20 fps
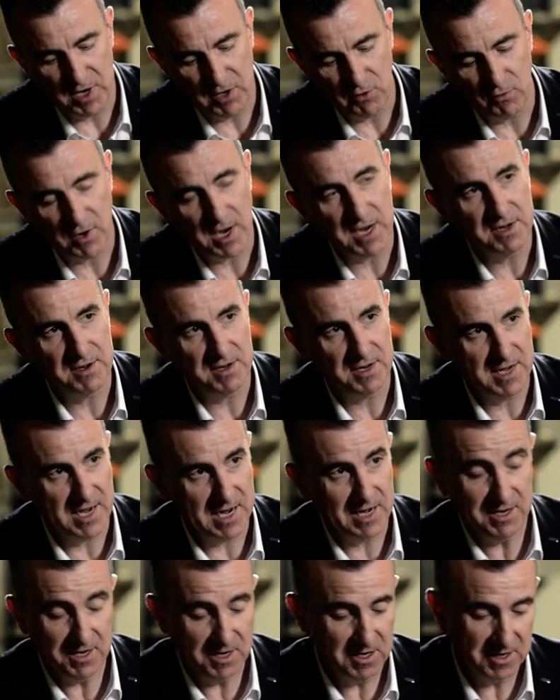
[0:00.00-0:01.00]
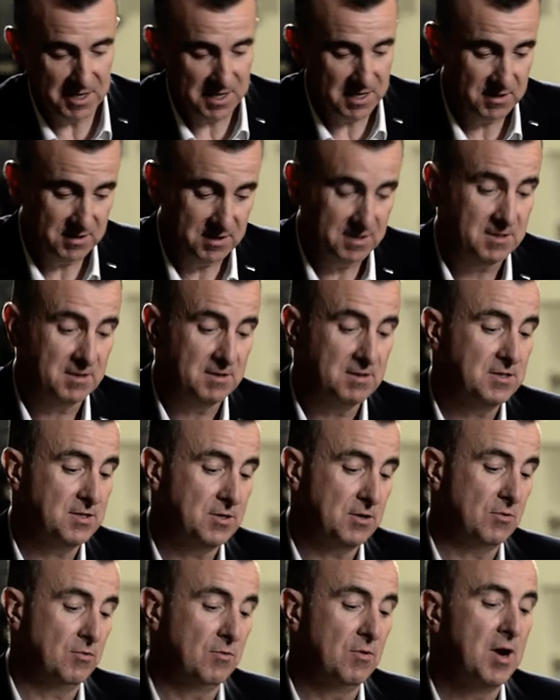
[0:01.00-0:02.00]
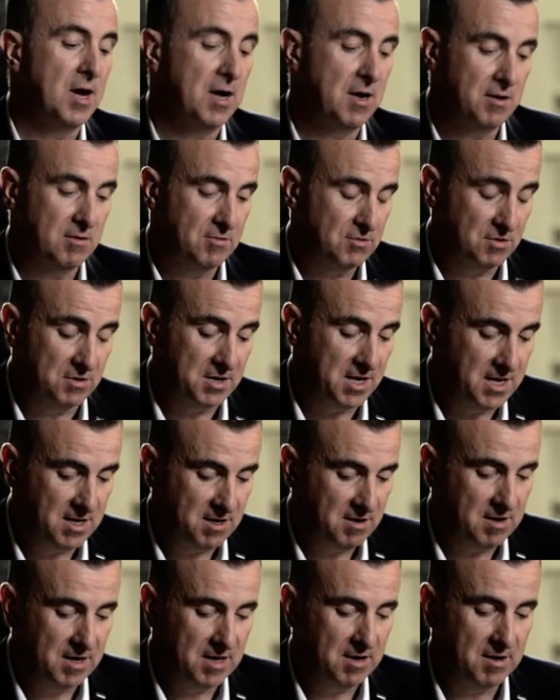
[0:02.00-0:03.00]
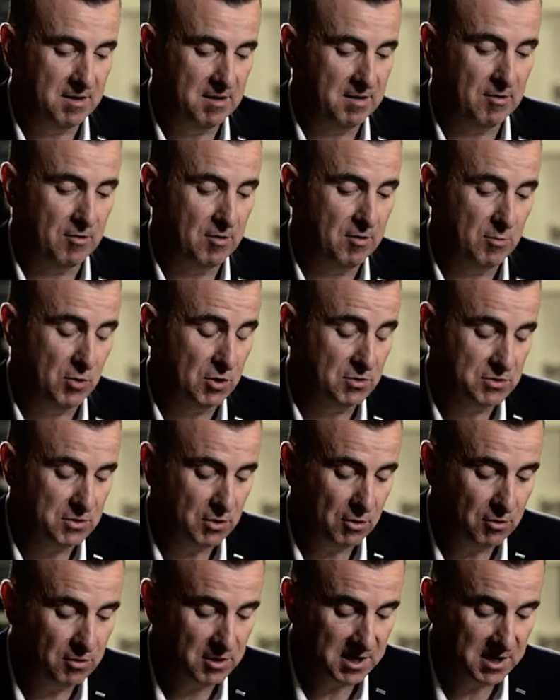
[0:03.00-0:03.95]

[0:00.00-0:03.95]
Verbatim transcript: uh, when grinding helical gears. So uh, today, uh, almost